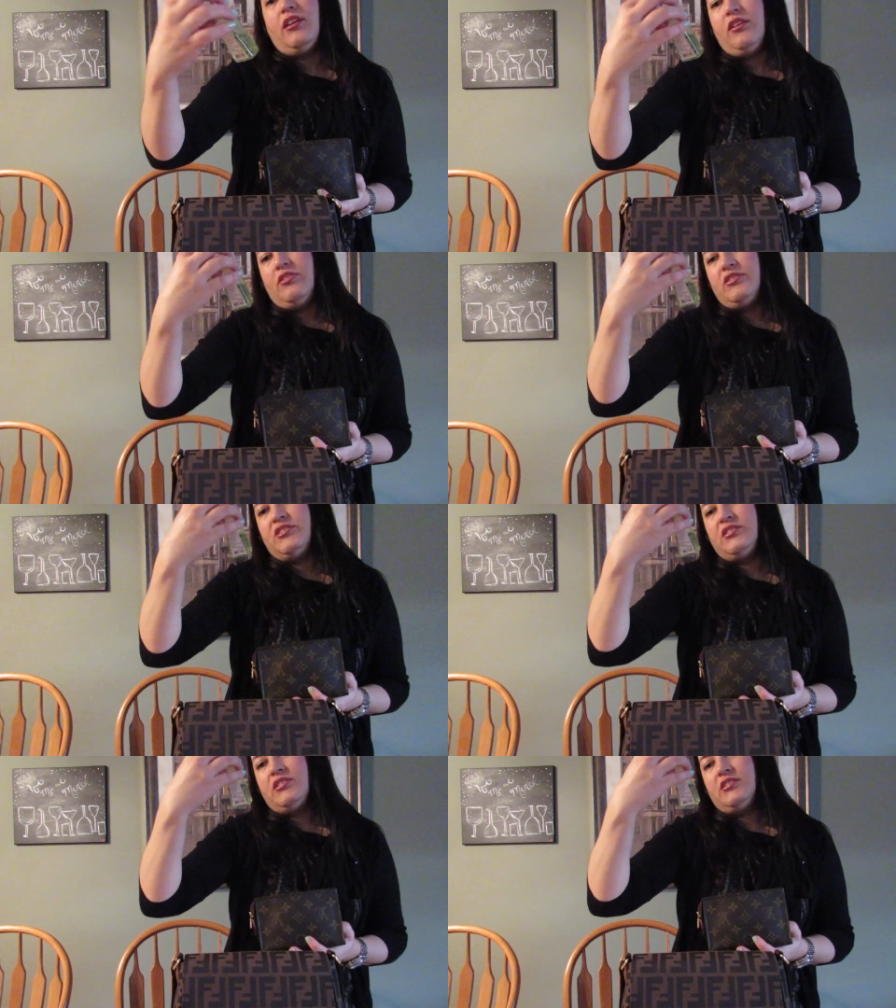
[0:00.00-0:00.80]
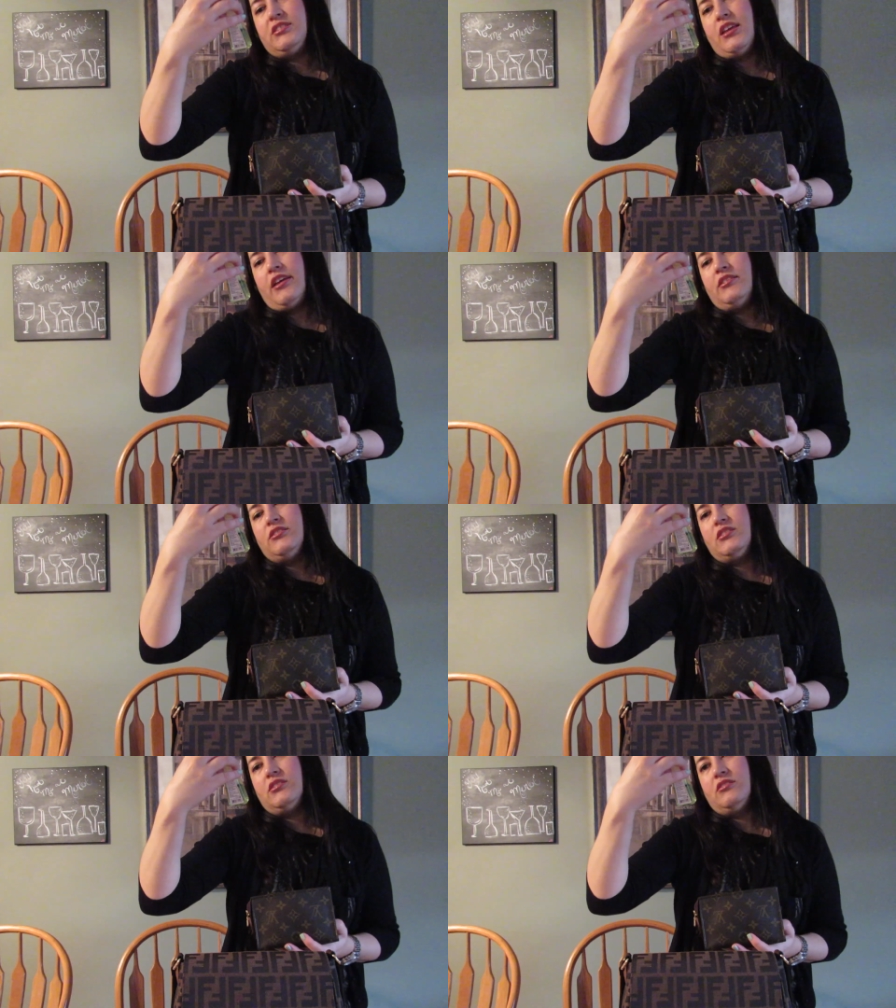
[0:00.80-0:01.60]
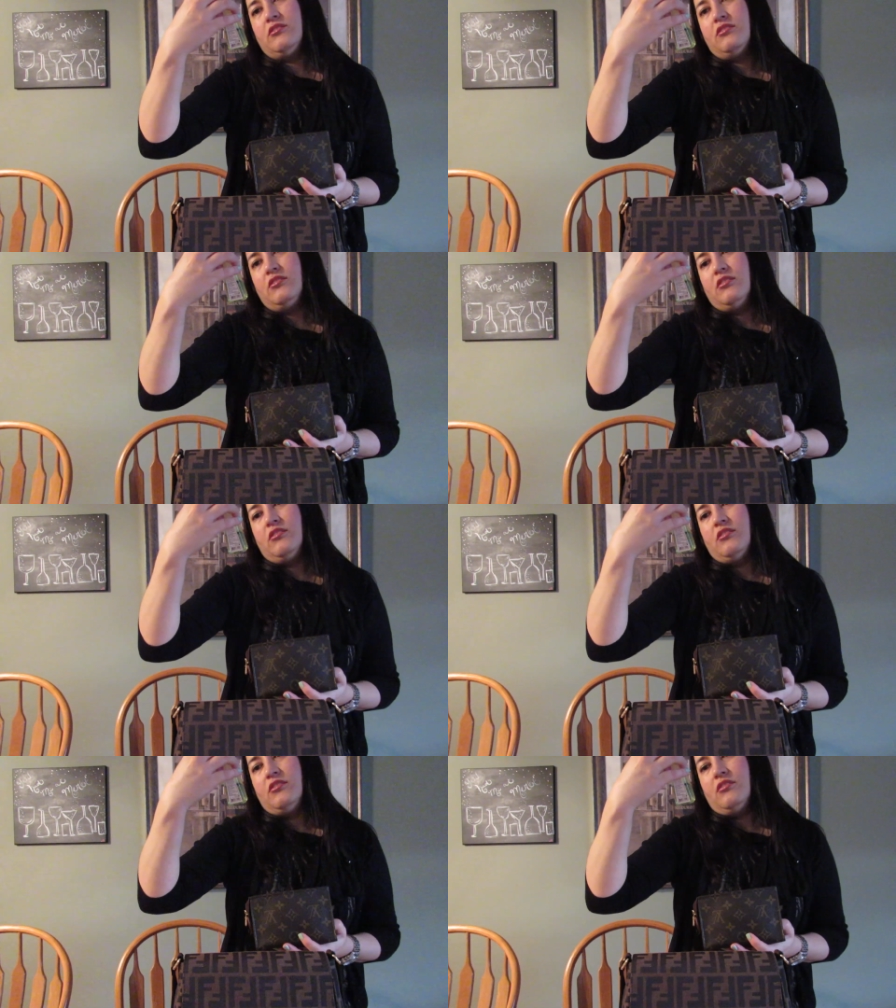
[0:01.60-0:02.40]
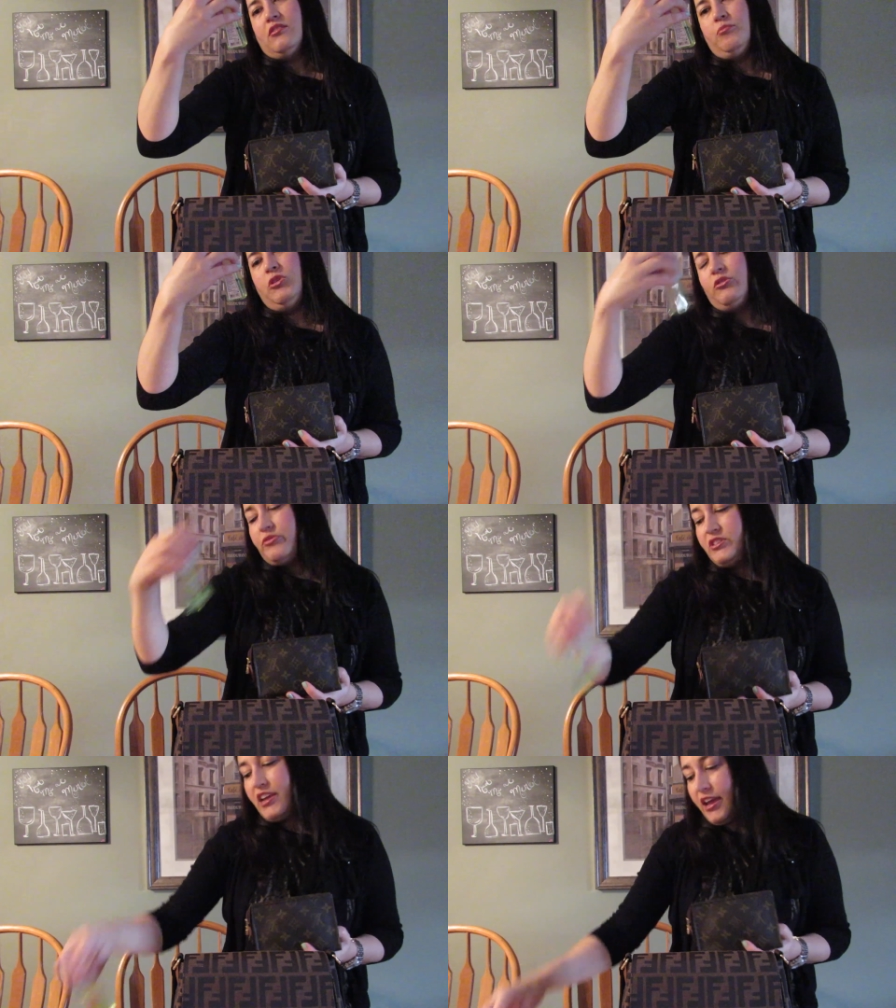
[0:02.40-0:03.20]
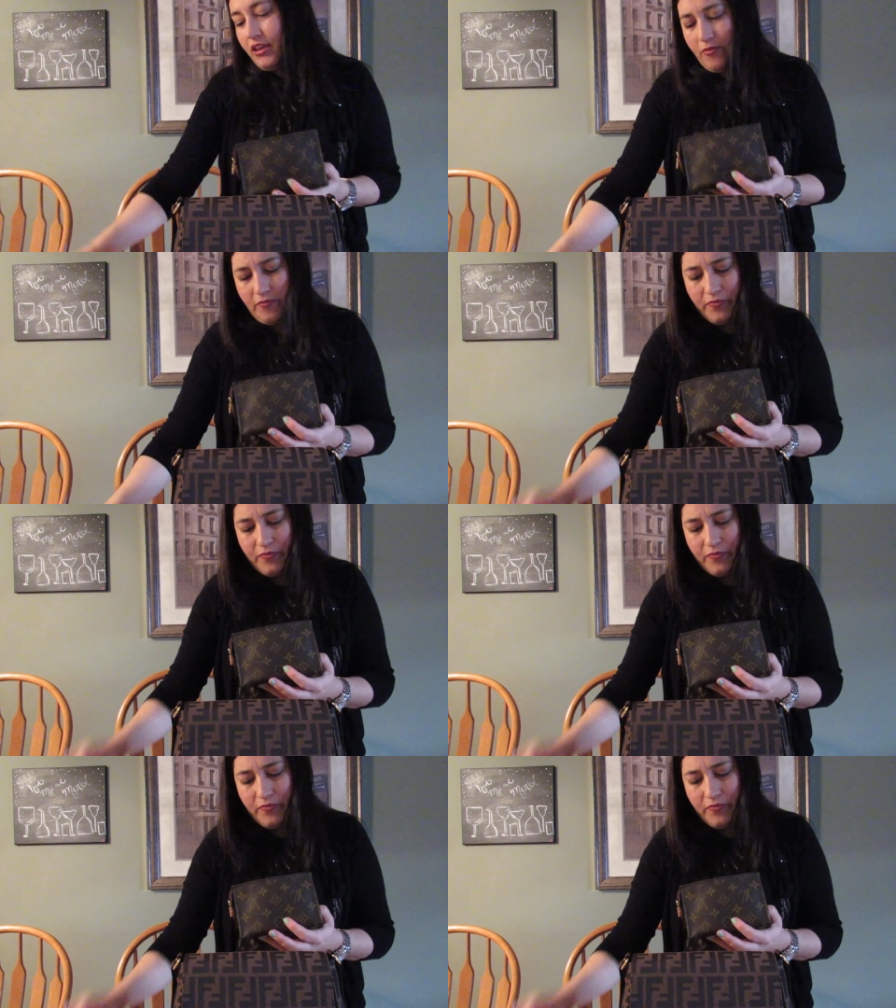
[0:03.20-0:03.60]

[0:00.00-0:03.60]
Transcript: And this is the scent Beautiful Day.